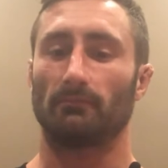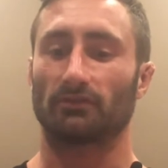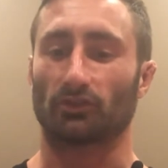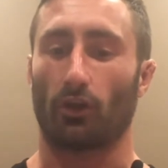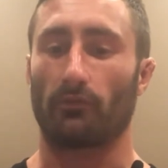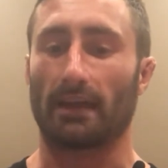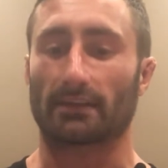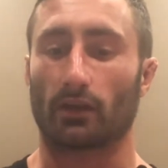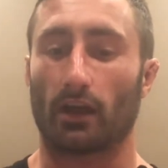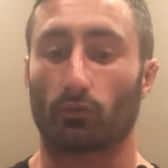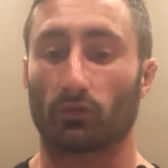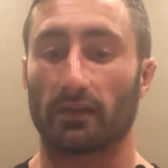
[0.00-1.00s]
So that's
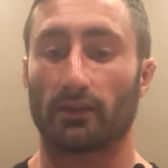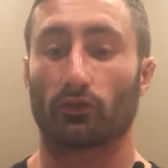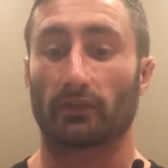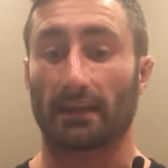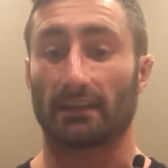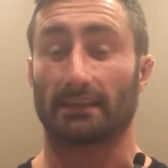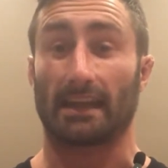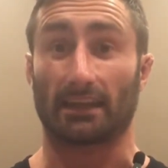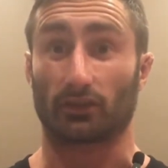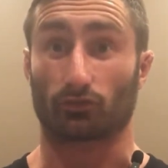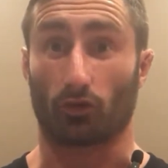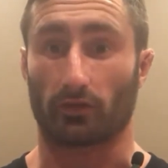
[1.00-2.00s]
a really good thing, is
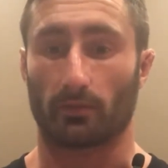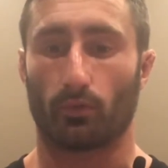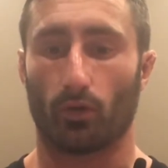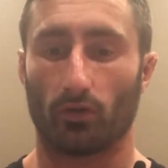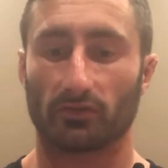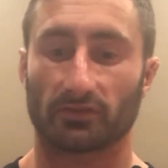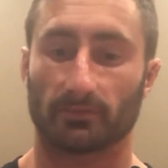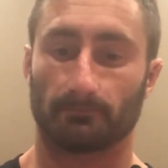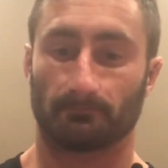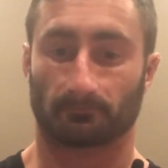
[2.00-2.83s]
getting strong in the pause.